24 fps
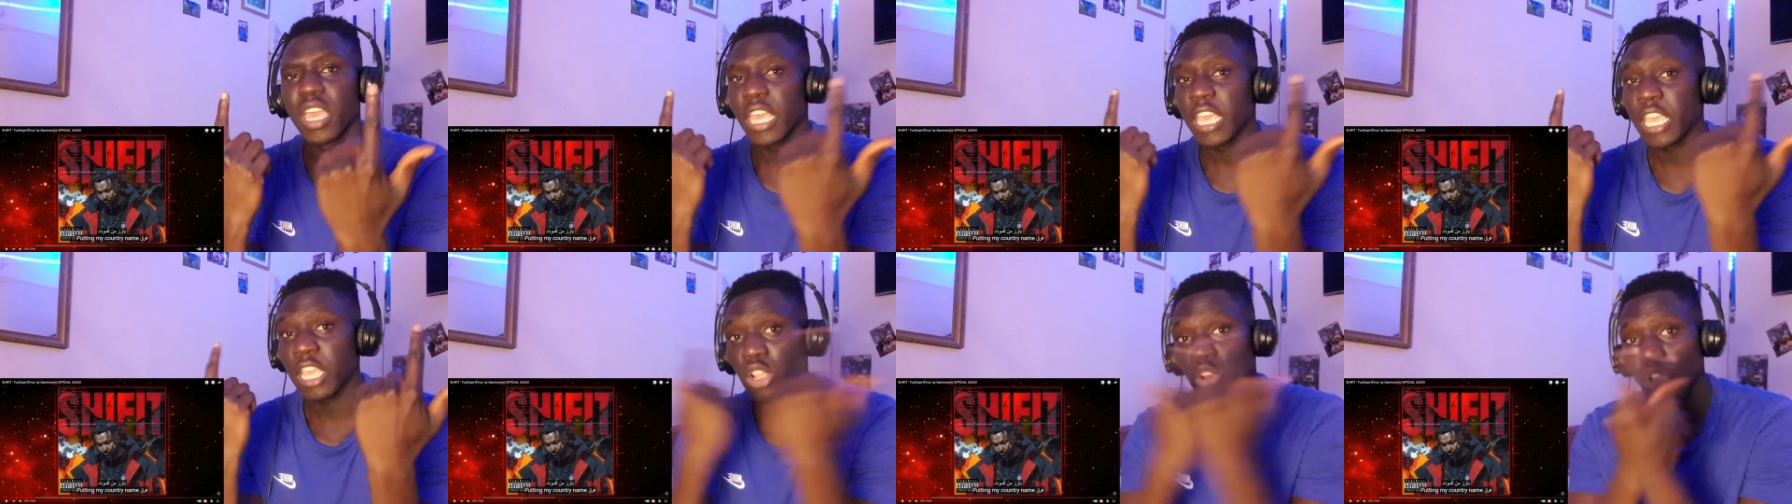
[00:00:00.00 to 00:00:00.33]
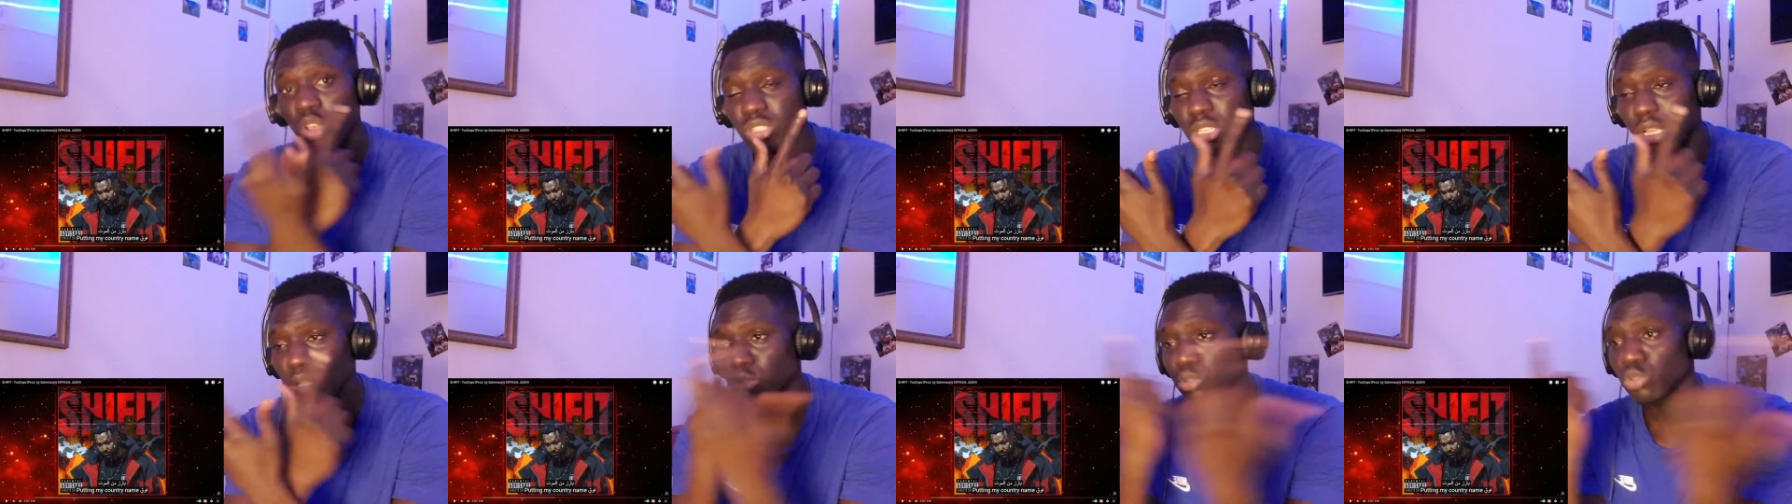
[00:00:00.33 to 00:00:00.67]
He
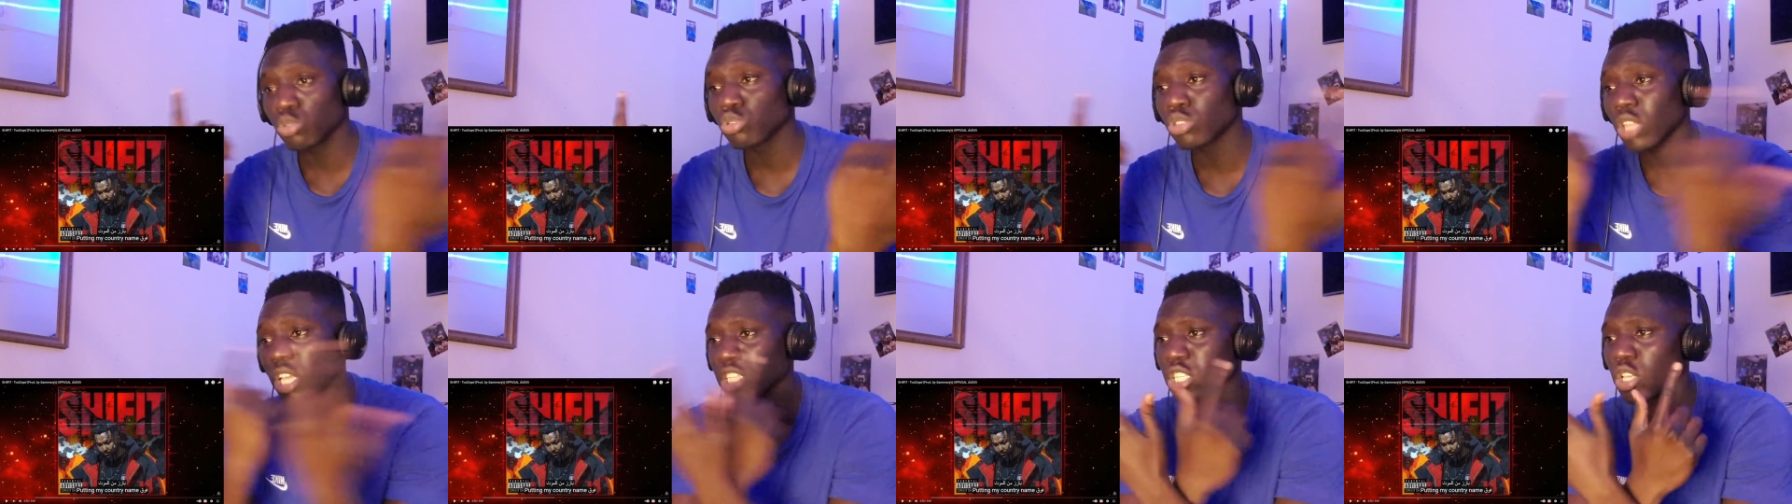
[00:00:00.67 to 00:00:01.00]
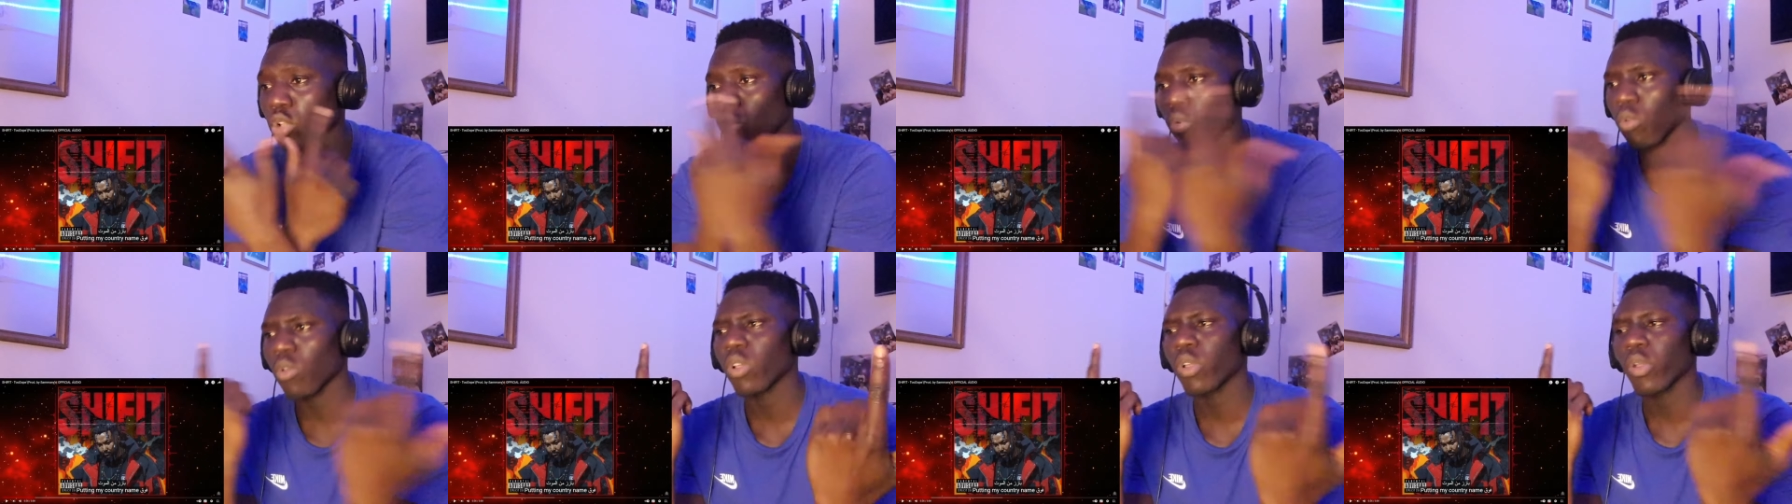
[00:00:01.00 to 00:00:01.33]
knows how to do that
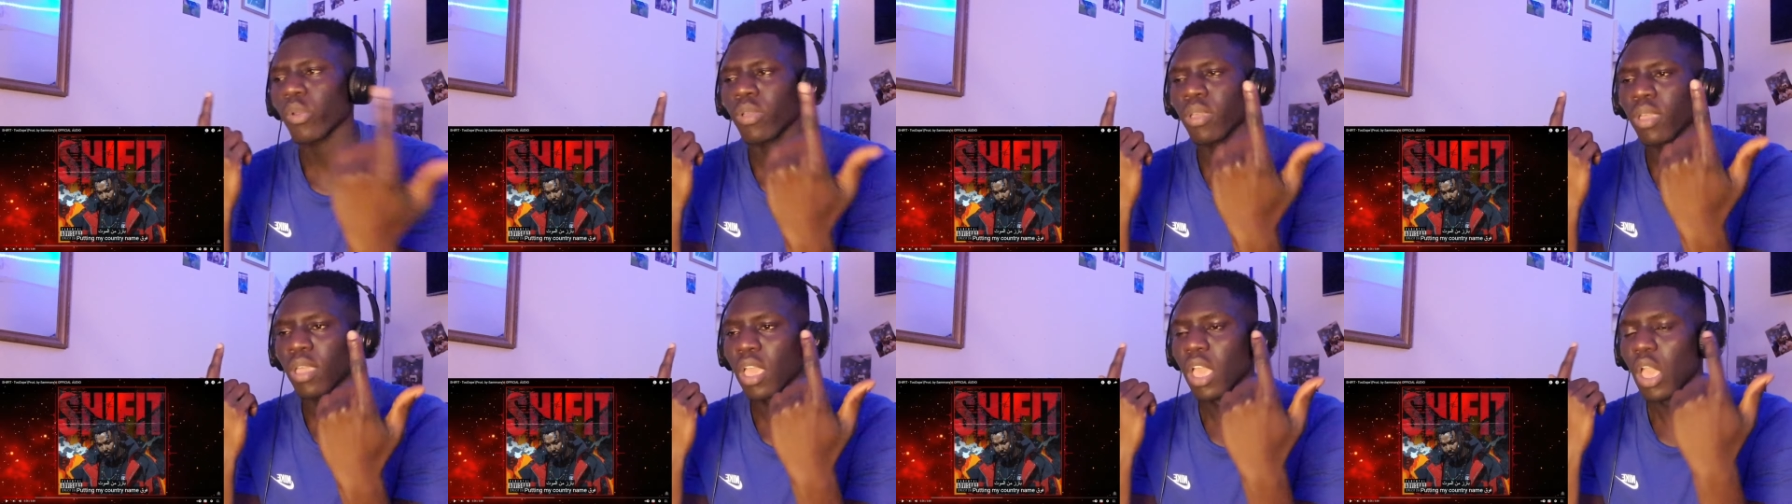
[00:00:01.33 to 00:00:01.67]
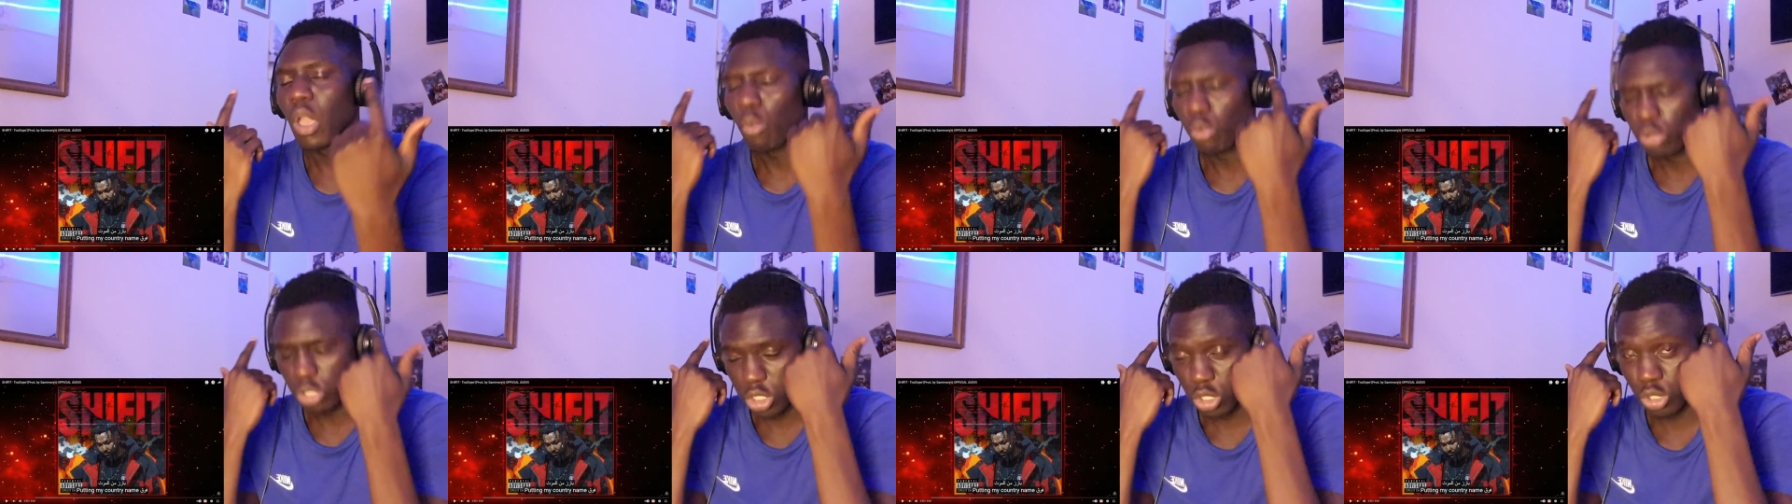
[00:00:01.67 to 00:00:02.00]
shit real quick,
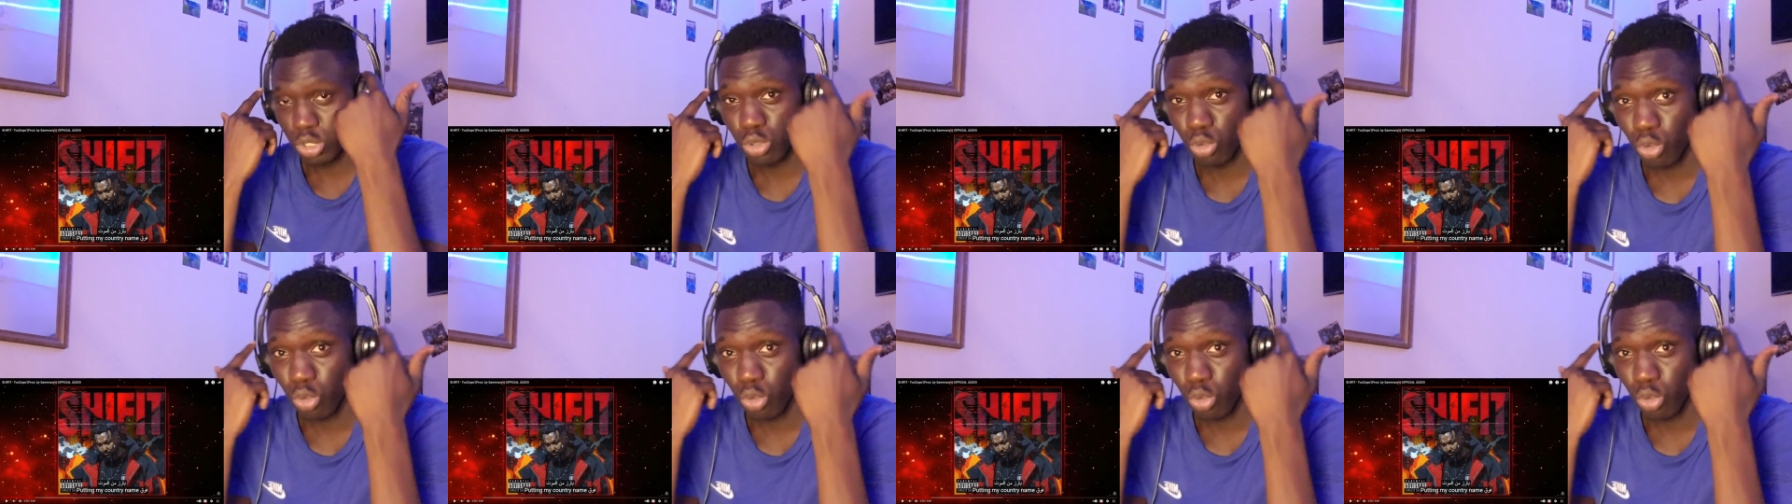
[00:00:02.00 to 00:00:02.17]
which is